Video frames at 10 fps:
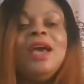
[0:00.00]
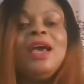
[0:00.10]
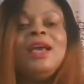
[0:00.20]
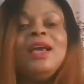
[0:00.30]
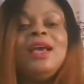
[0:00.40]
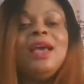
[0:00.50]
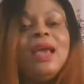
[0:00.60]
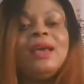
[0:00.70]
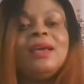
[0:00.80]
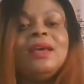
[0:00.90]
somebody
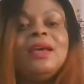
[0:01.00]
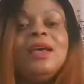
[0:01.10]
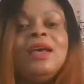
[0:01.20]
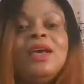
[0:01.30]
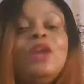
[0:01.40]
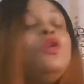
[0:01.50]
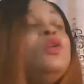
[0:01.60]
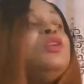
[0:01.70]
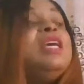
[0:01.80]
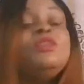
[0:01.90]

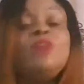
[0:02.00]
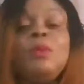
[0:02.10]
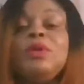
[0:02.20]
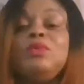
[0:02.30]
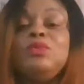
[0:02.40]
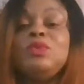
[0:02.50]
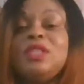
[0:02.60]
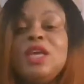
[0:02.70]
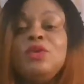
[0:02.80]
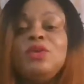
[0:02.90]
will see you that
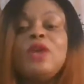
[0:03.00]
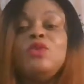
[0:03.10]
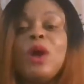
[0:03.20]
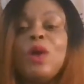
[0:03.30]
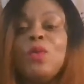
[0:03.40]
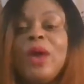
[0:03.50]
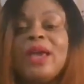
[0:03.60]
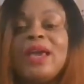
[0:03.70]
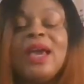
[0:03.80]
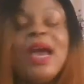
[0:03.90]
you are awake,
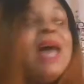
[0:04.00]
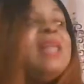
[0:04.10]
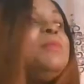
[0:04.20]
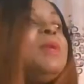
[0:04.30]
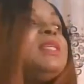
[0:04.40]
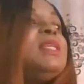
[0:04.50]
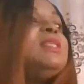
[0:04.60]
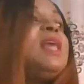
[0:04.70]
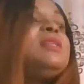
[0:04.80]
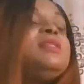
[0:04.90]
and the person is asking
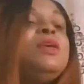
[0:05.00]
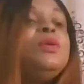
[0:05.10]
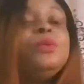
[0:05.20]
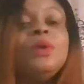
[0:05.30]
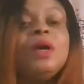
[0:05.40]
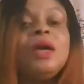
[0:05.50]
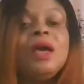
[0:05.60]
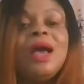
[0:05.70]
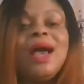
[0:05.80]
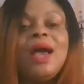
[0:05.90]
you, are
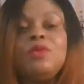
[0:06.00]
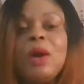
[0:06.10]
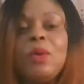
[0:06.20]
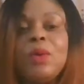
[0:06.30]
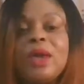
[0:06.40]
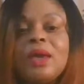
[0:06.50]
you awake?